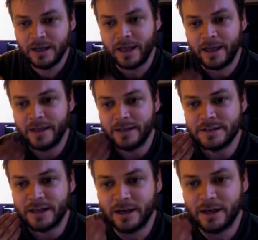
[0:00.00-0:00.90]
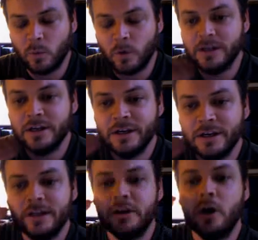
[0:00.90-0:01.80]
and we
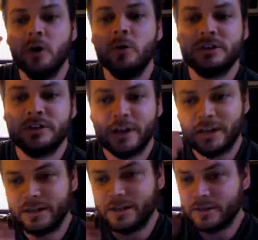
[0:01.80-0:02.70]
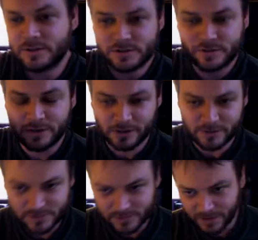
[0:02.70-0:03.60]
note, and
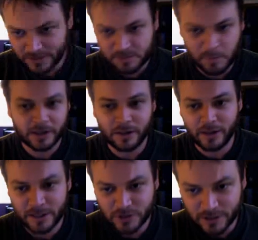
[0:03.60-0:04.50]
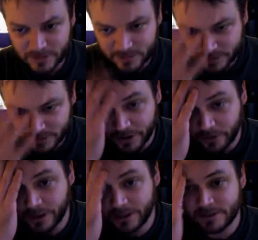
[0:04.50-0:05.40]
there's speculation
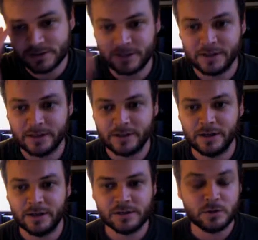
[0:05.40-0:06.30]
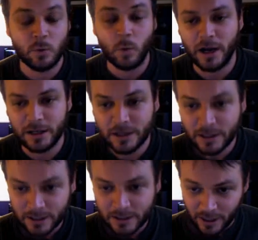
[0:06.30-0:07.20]
theories as to why
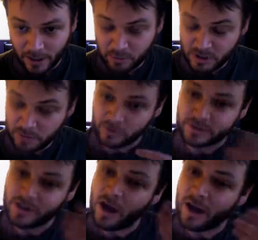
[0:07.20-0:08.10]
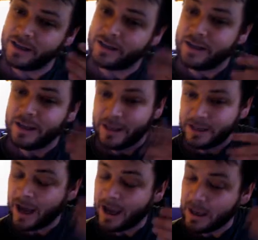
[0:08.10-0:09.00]
people talk in
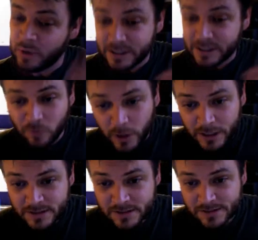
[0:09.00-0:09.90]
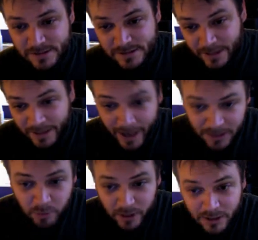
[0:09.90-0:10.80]
high-pitched voices and say,
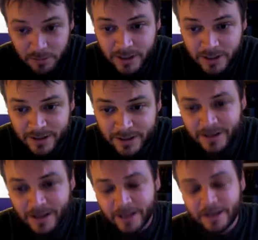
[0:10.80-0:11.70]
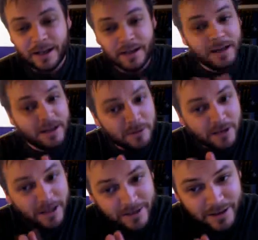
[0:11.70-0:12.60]
"Hi, baby." And
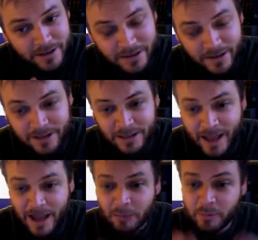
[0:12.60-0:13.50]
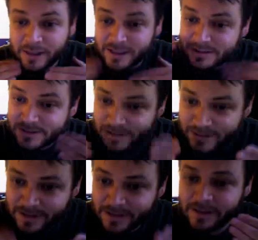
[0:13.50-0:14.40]
they clap and they
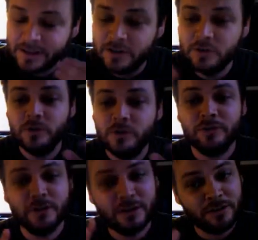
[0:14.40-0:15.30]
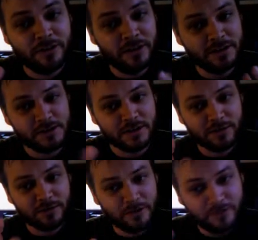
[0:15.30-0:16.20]
sing and they do different things and
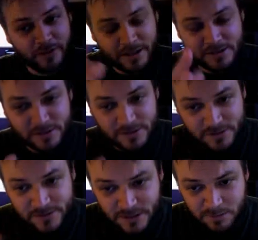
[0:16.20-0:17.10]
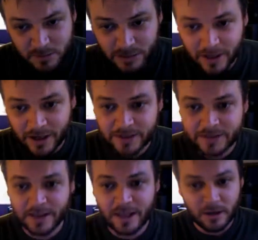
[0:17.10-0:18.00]
different events to
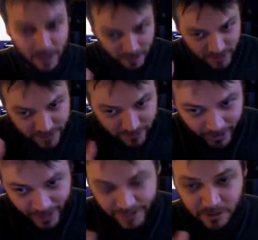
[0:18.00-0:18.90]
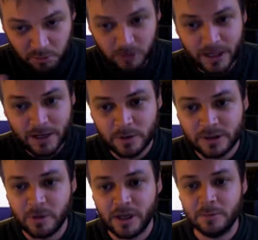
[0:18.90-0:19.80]
stimulate and interact and play with the
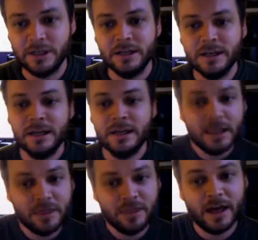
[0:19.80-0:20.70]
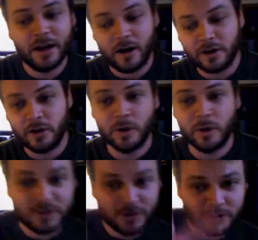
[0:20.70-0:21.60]
baby that are going
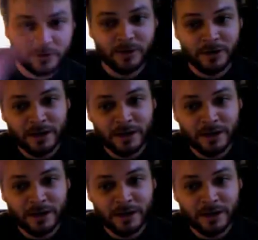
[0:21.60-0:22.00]
to